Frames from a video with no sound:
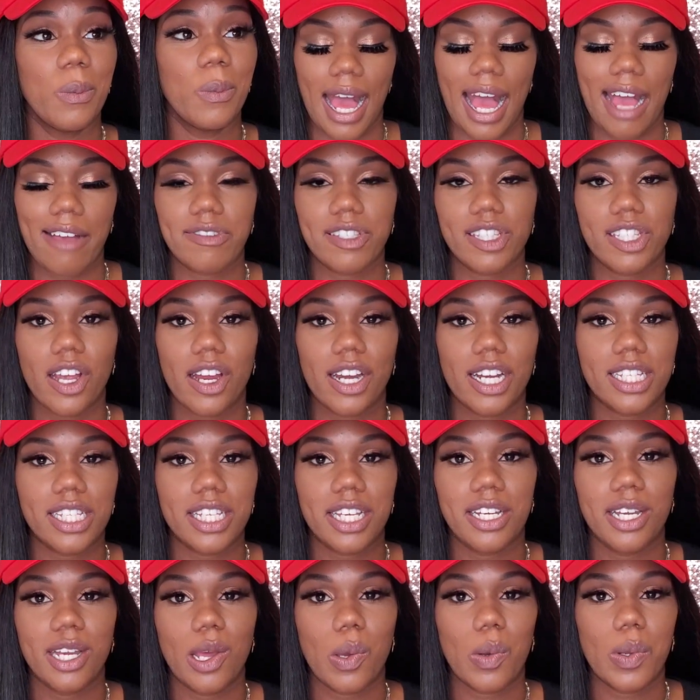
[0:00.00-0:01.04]
I've started
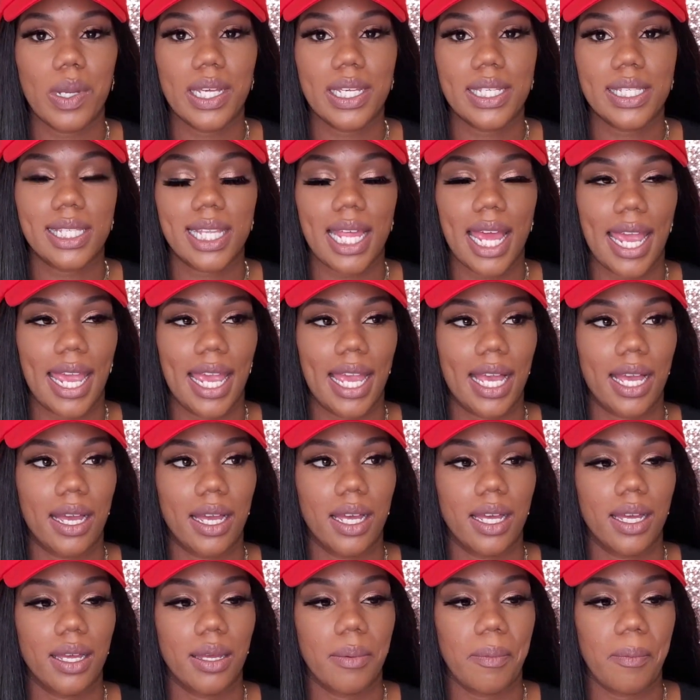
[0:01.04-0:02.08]
to notice like
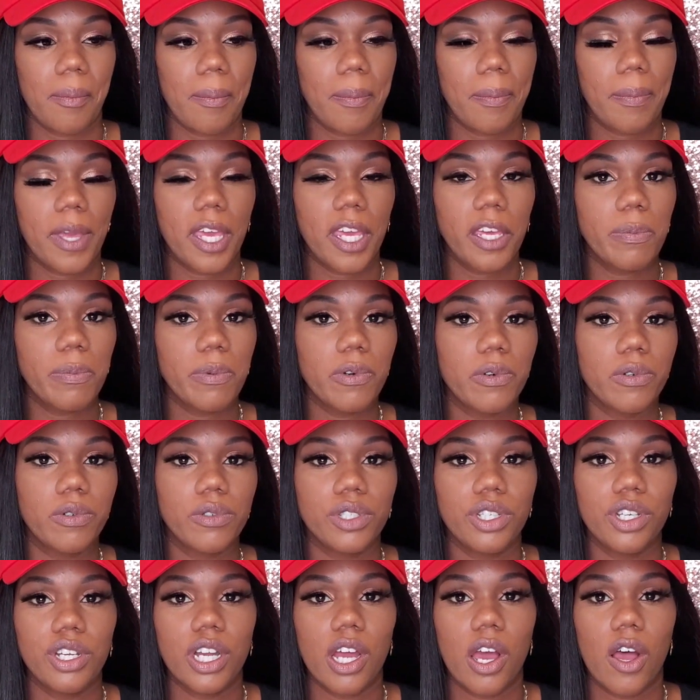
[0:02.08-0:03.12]
people
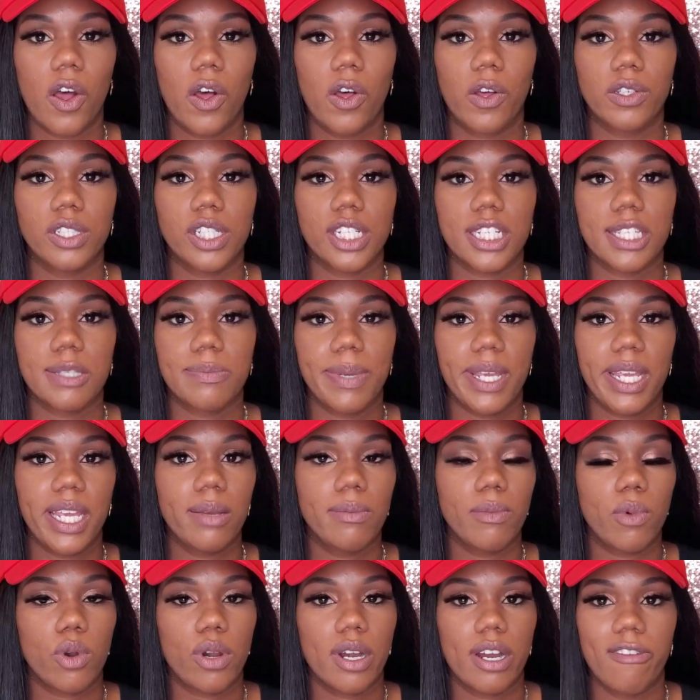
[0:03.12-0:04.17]
just
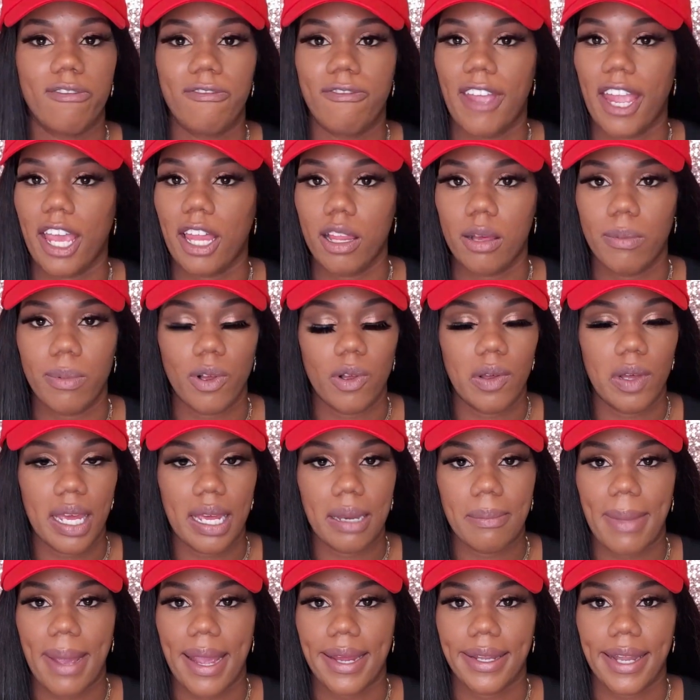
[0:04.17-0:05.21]
being more available
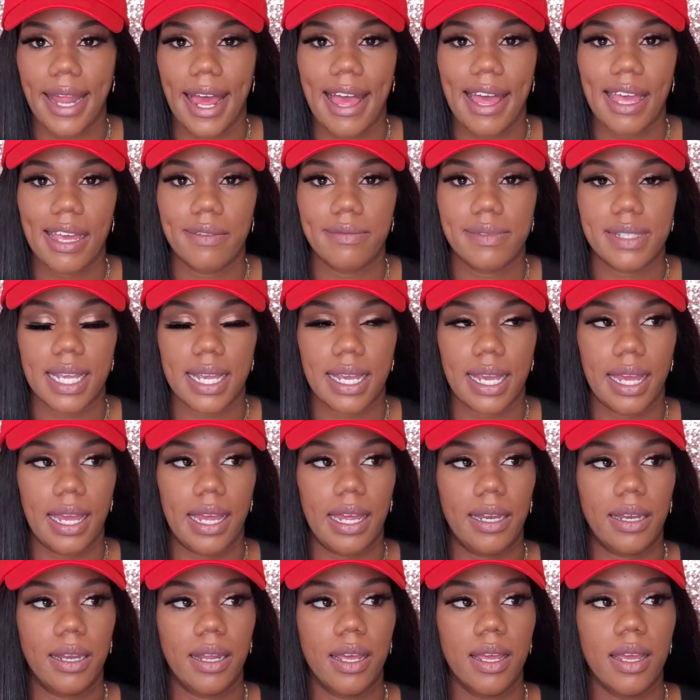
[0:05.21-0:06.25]
in my lives.
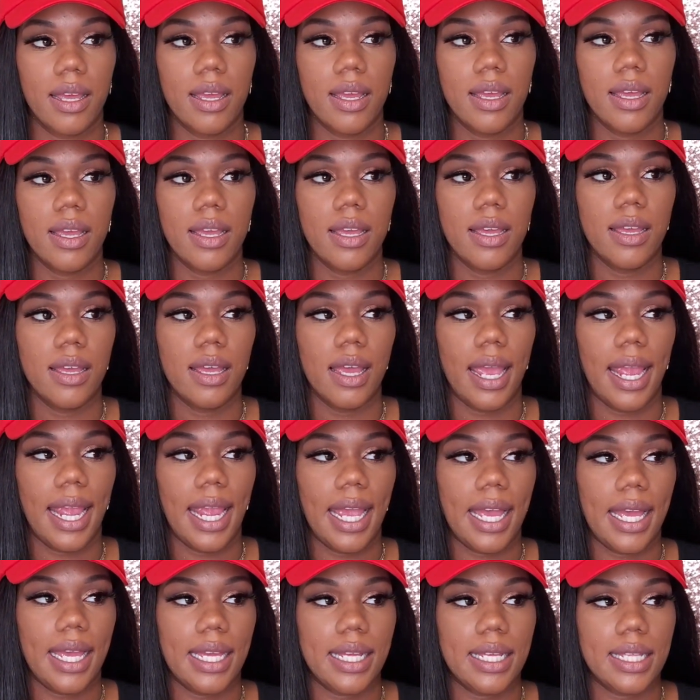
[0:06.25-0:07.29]
And
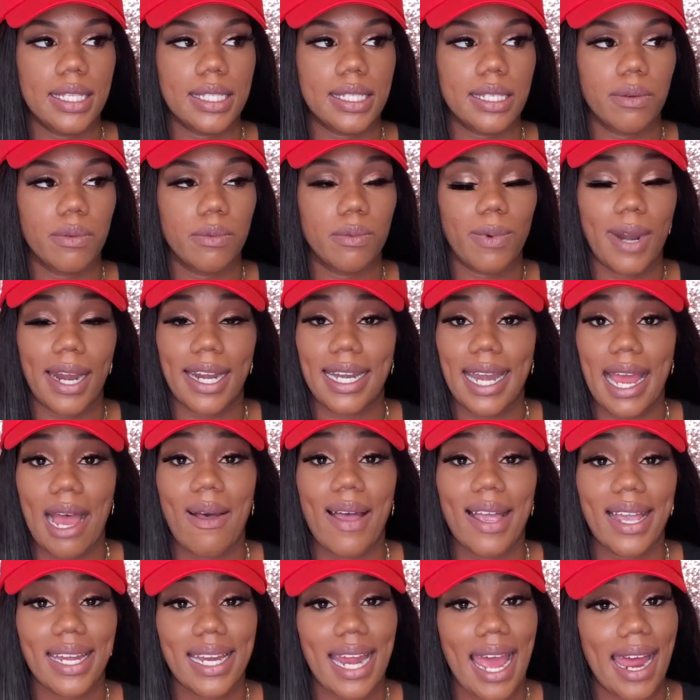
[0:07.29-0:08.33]
right now
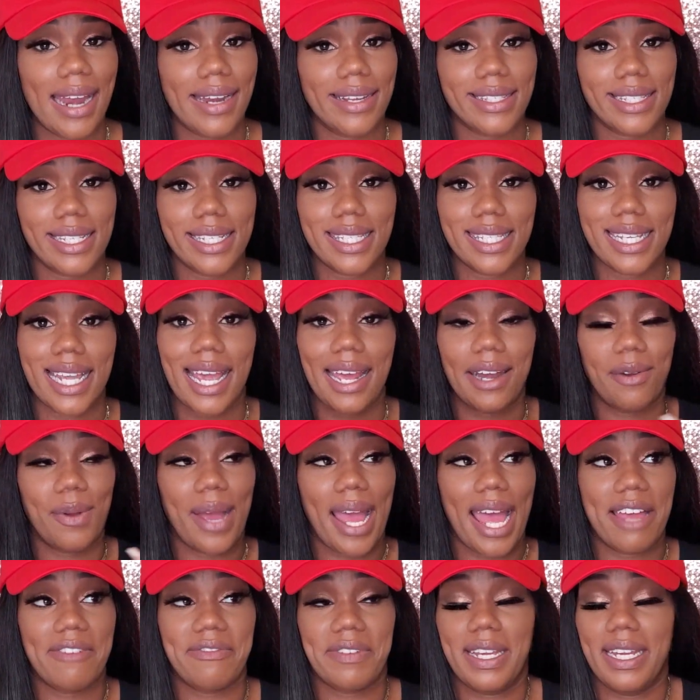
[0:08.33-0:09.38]
I can honestly say I don't
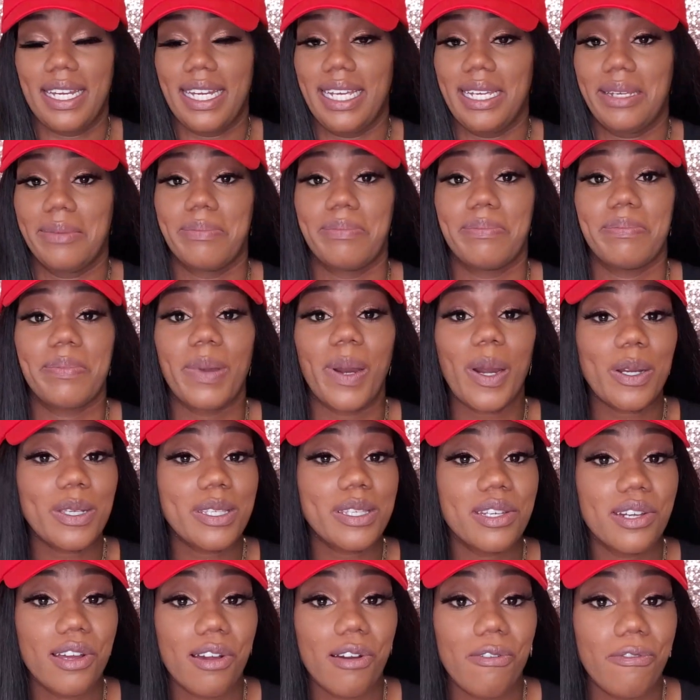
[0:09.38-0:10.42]
have any
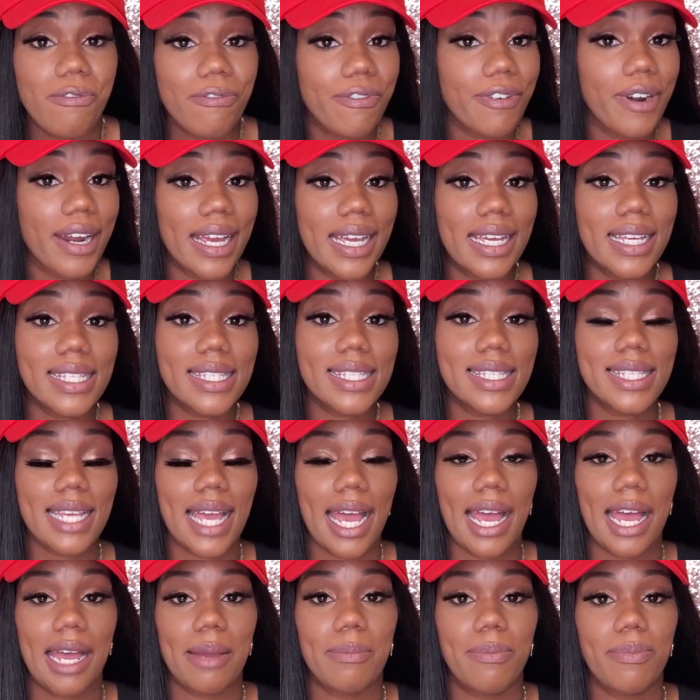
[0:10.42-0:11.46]
personal friends.
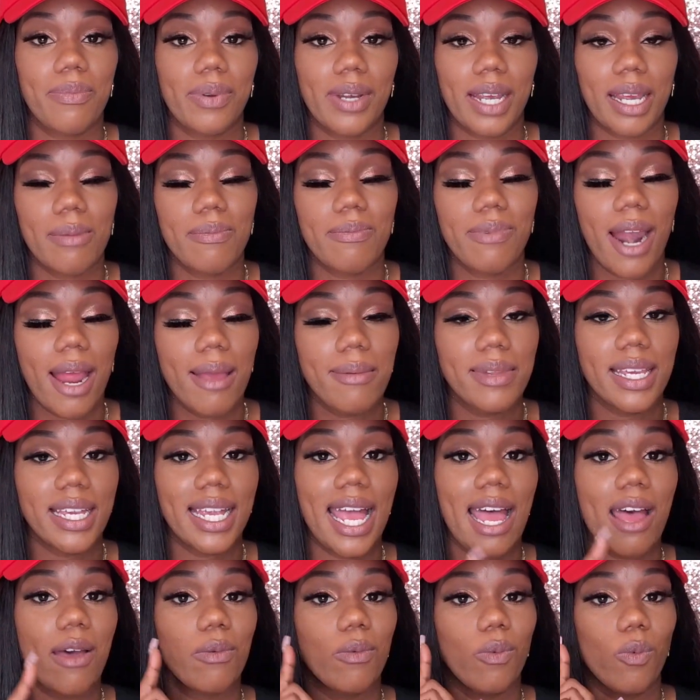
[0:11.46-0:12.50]
I can probably
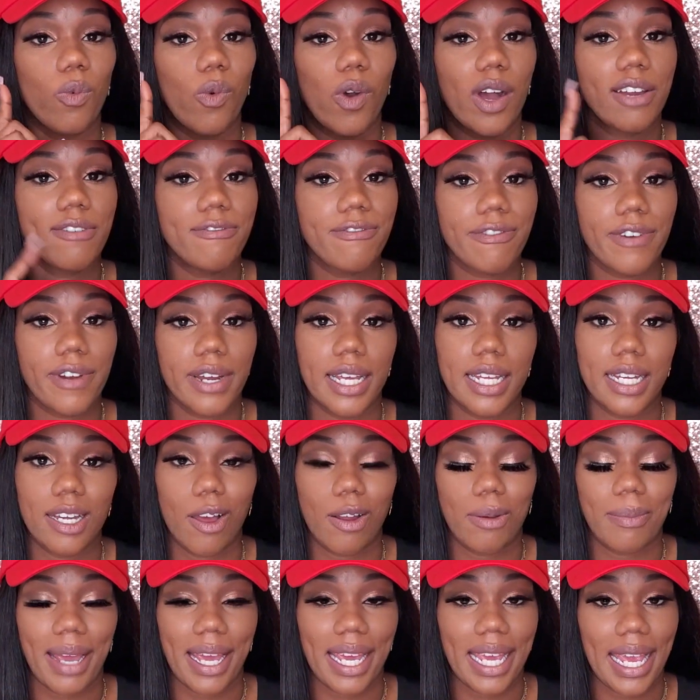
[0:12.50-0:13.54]
count one friend
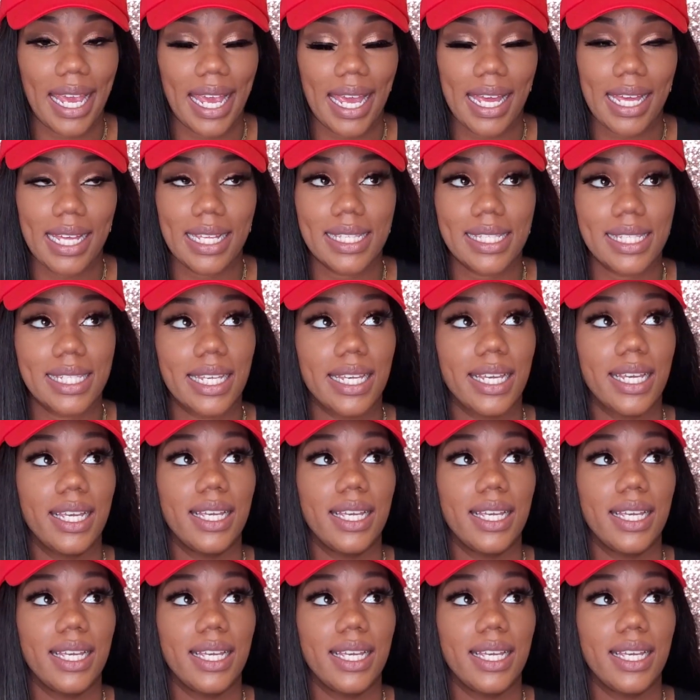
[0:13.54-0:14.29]
on my hands,